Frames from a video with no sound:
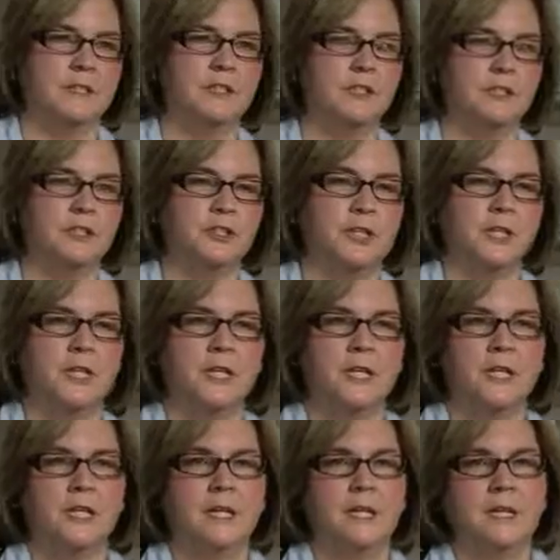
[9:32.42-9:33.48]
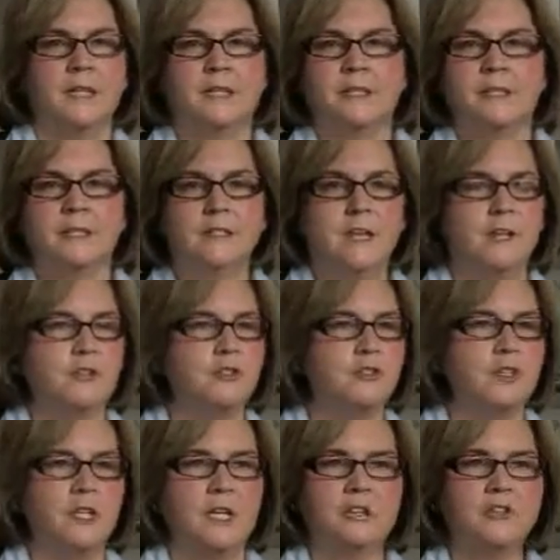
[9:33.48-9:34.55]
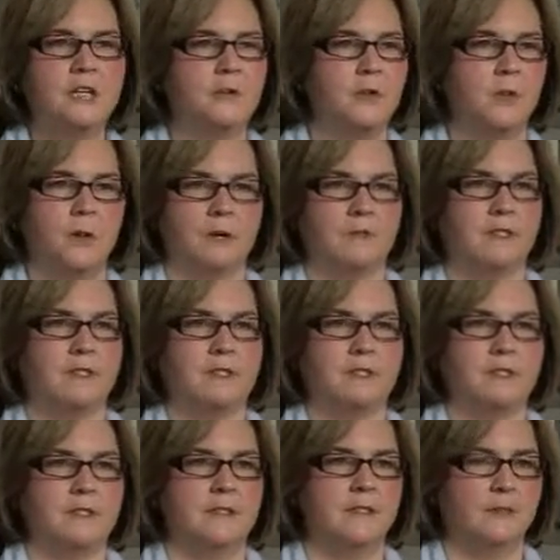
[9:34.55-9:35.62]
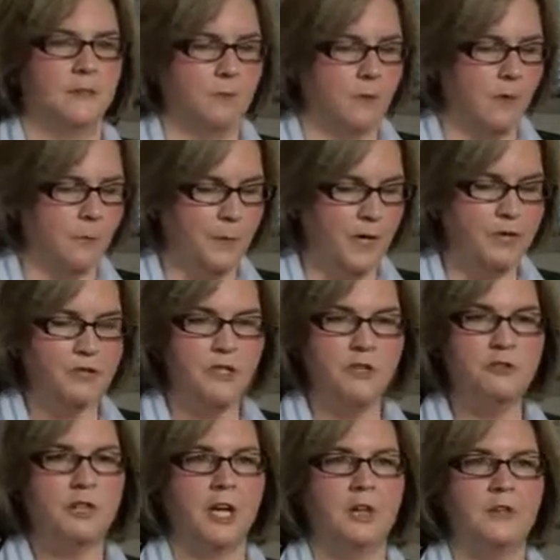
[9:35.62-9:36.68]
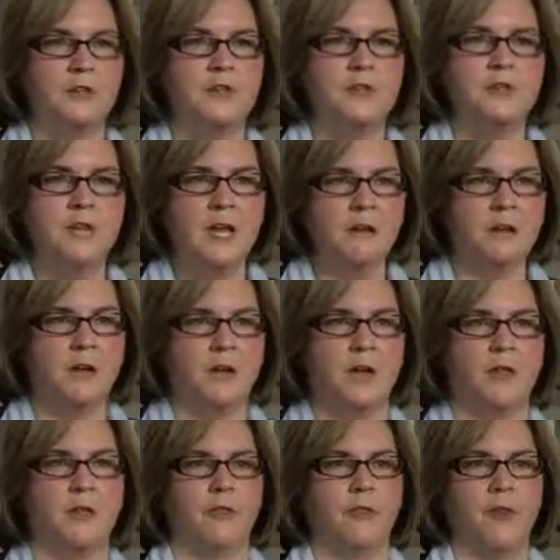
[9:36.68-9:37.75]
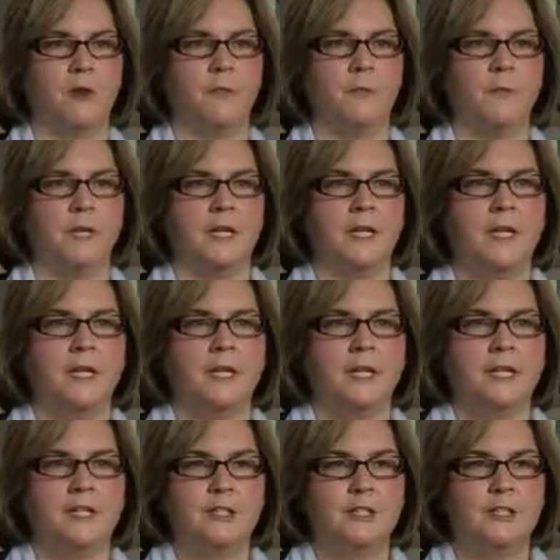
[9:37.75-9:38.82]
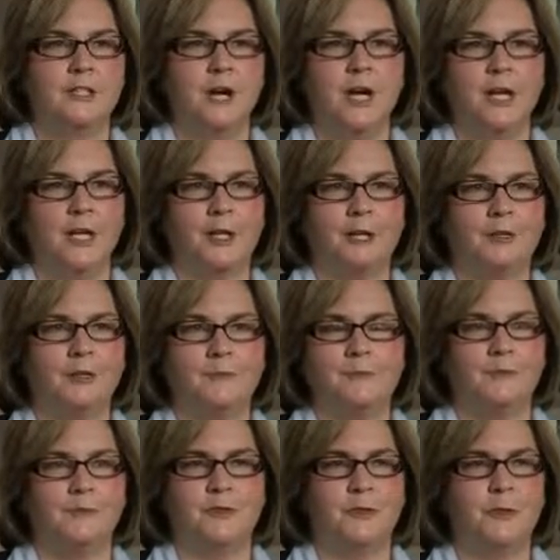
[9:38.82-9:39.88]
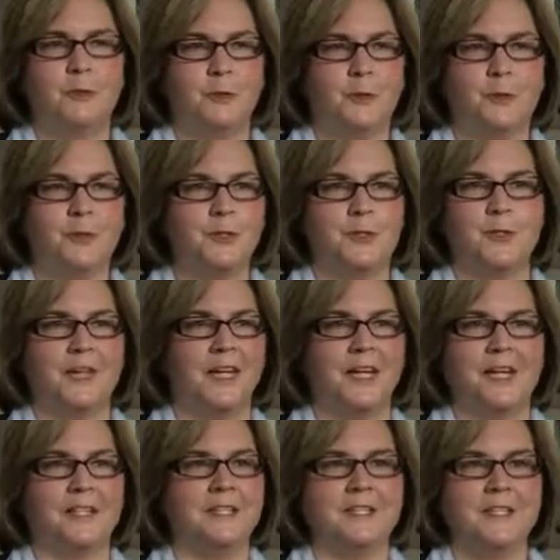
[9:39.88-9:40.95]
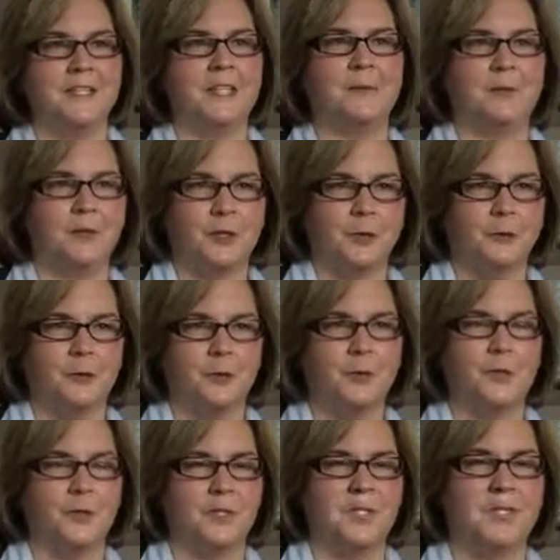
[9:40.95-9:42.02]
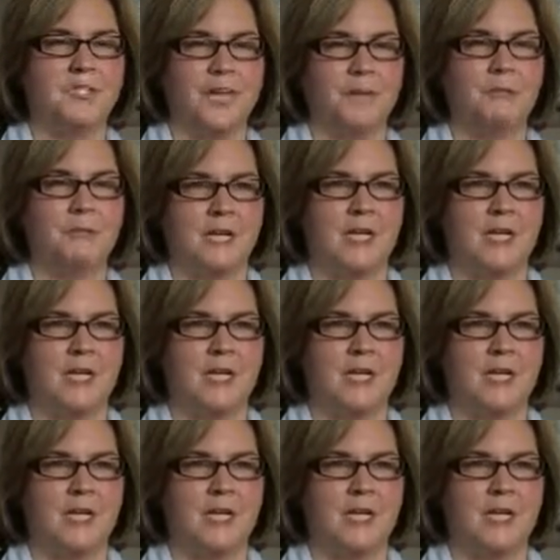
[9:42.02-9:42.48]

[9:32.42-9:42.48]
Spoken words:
Intergy touched each and every one of us. Our patient educators never thought that they would be talking to a person and dealing with a computer at the same